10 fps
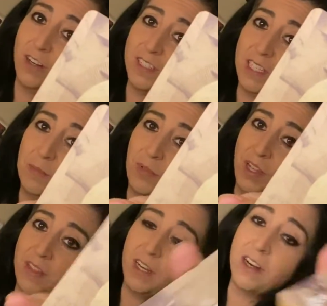sample
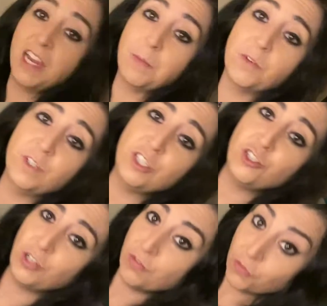on there. I am going to
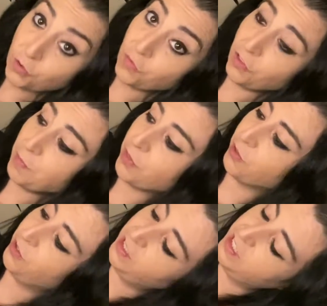do a full flip
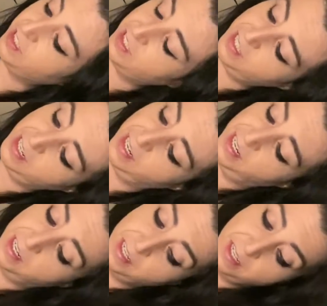through in just a
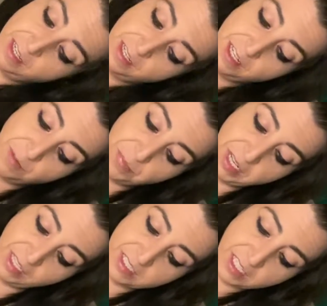second. But
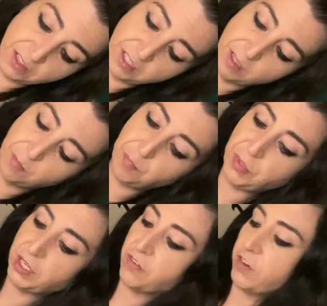let's take a look at the
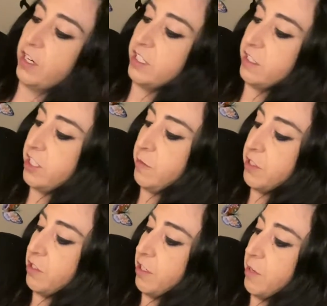book first and see what's
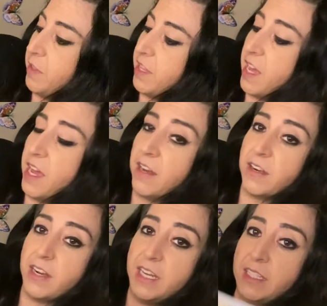going on with that. All
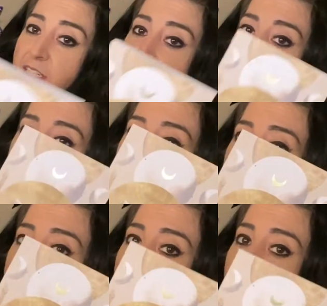right. Again, there's
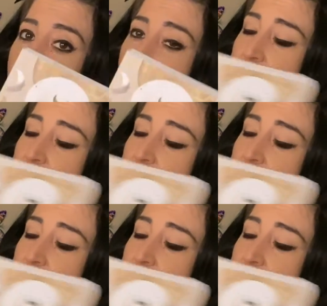the cover.